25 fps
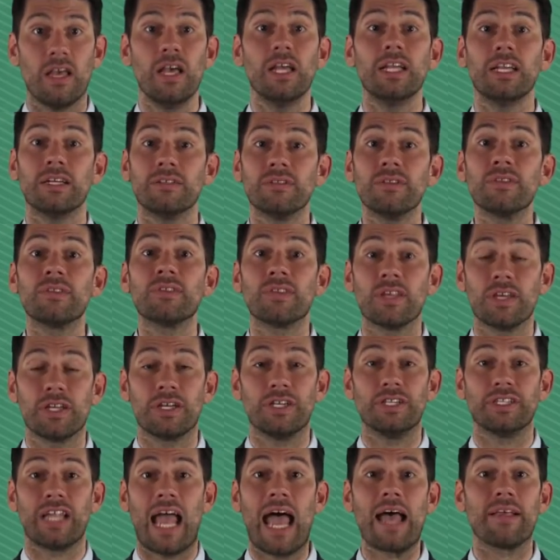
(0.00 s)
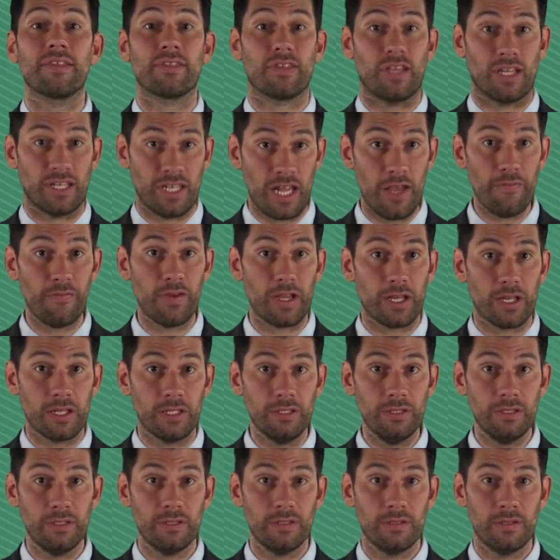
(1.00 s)
considered as
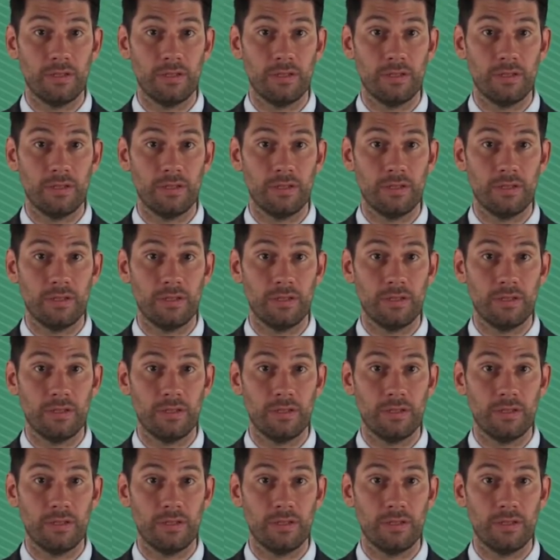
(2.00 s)
significant